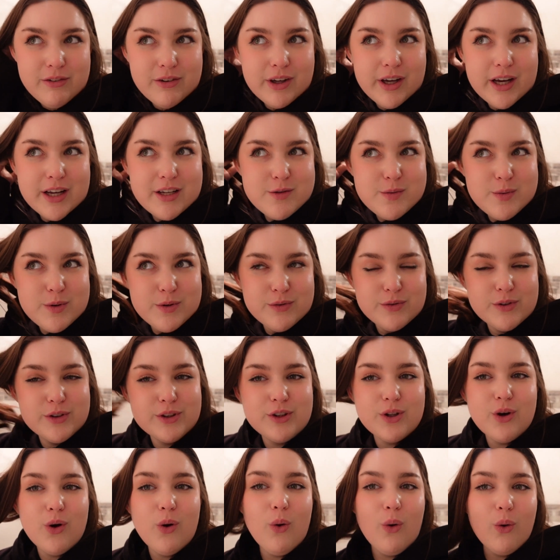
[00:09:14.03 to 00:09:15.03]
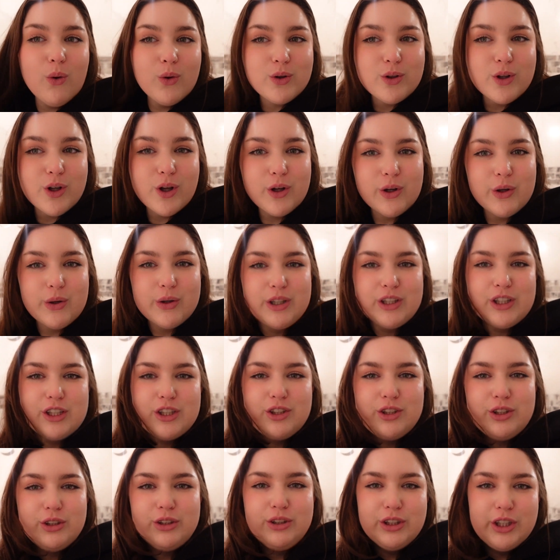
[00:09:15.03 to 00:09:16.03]
you guys preferred the old logo or the
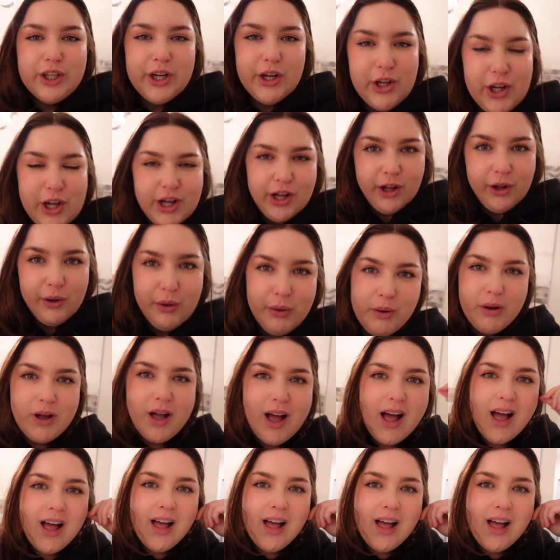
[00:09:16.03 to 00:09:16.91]
new logo,